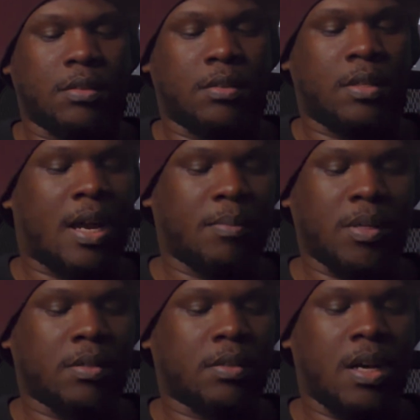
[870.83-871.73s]

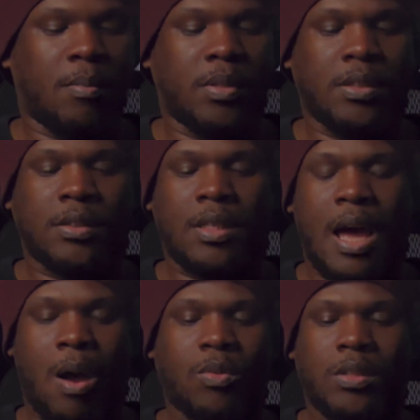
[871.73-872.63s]
camera companies
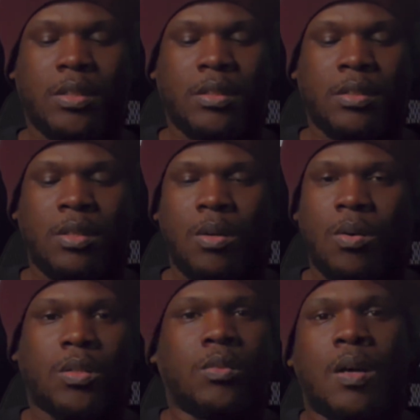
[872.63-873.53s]
out there?
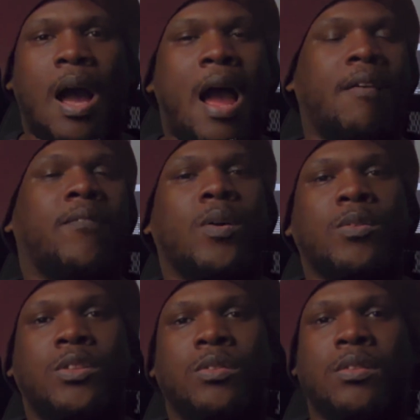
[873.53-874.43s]
Or you an iPhone
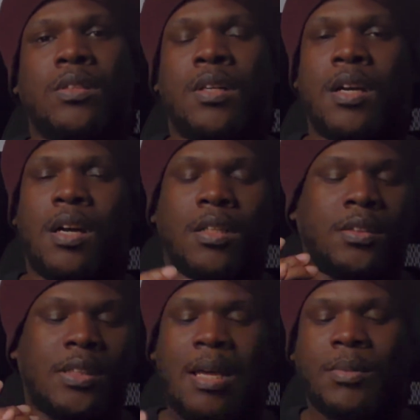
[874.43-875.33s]
shooter, a
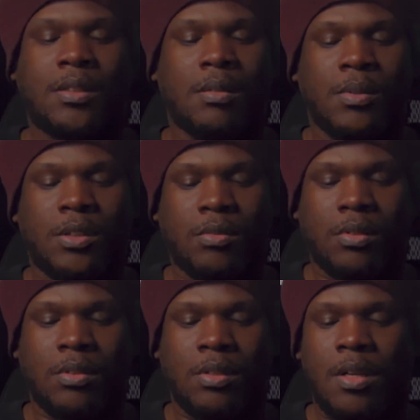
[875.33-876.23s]
Samsung
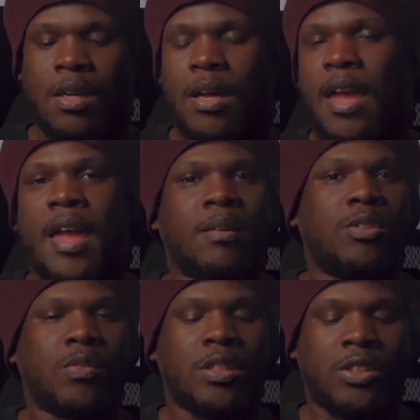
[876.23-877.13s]
shooter, an
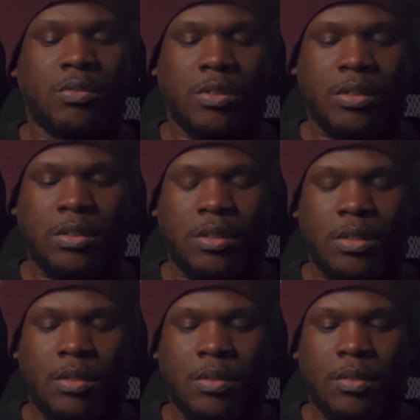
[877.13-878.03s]
Android shooter?
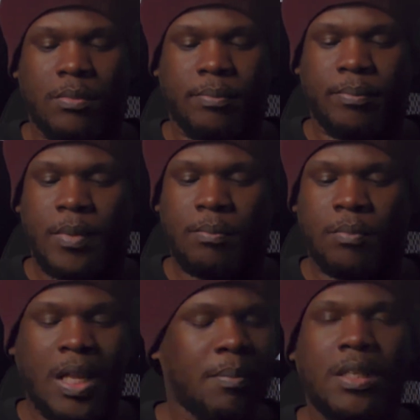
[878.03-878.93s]

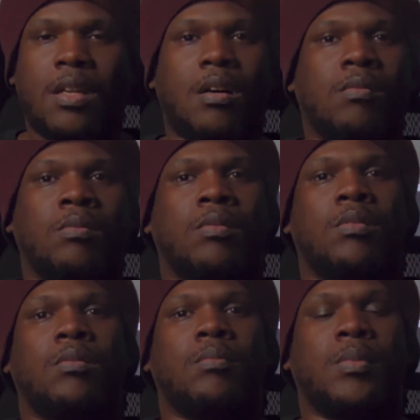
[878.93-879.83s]
Let me know,
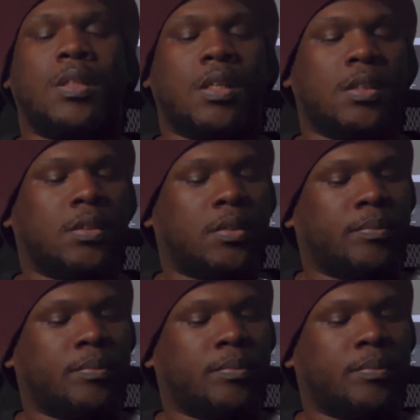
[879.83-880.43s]
because